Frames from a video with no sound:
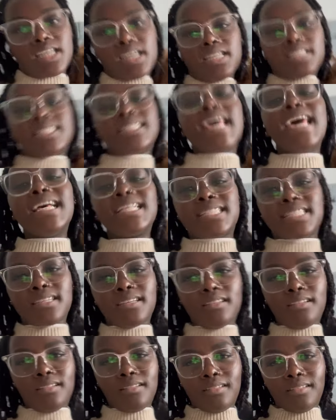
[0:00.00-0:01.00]
sit.
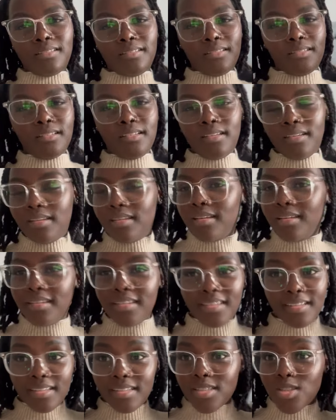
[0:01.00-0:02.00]

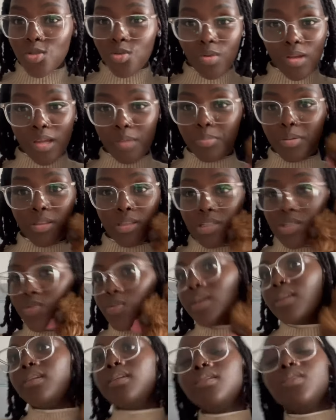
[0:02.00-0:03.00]
He's too happy, this
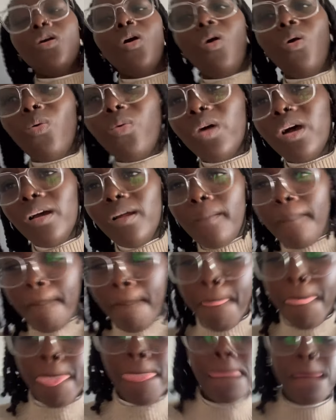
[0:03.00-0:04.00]
one. No.
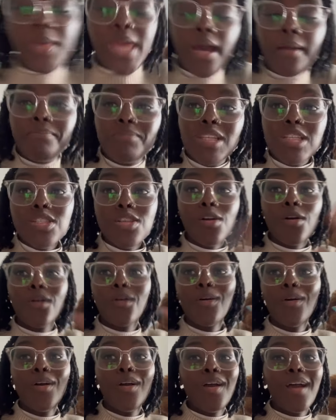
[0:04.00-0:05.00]
Yeah, so
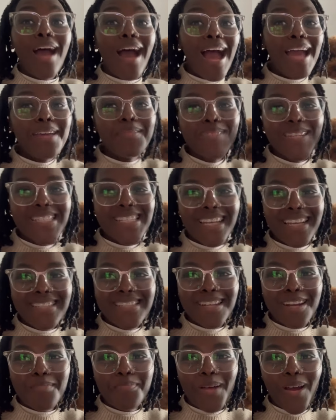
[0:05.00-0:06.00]
I am
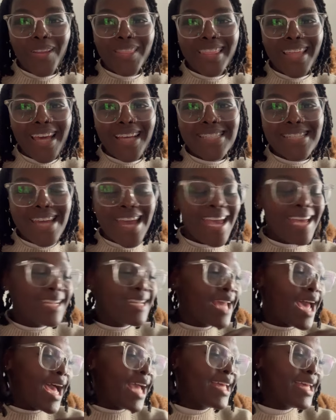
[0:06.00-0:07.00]
excited about that,
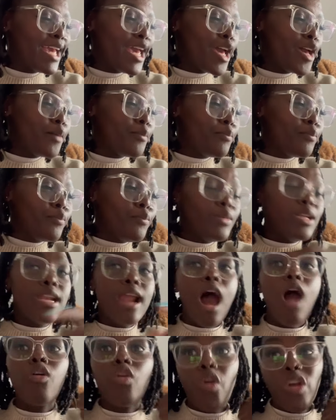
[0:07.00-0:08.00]
and I am
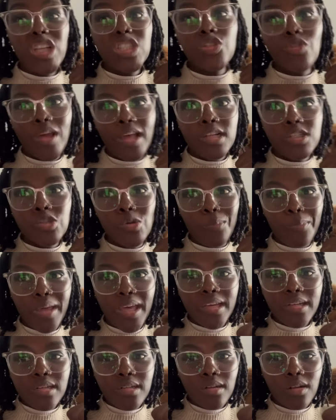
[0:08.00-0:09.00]
now going to head to
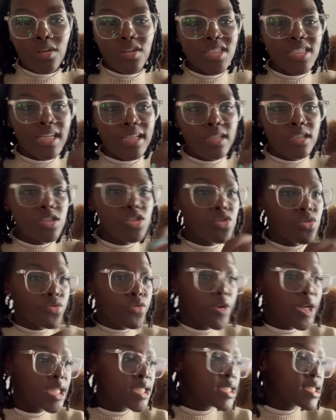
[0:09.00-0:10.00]
bed because I need to
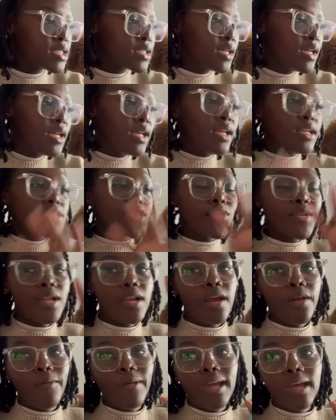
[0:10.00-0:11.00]
rest so that
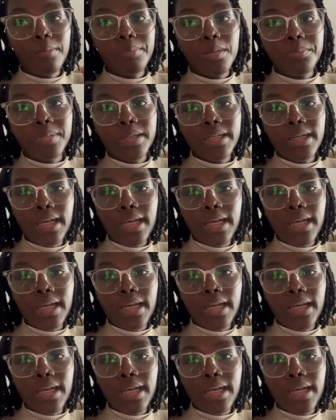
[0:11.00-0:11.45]
I wake up a bit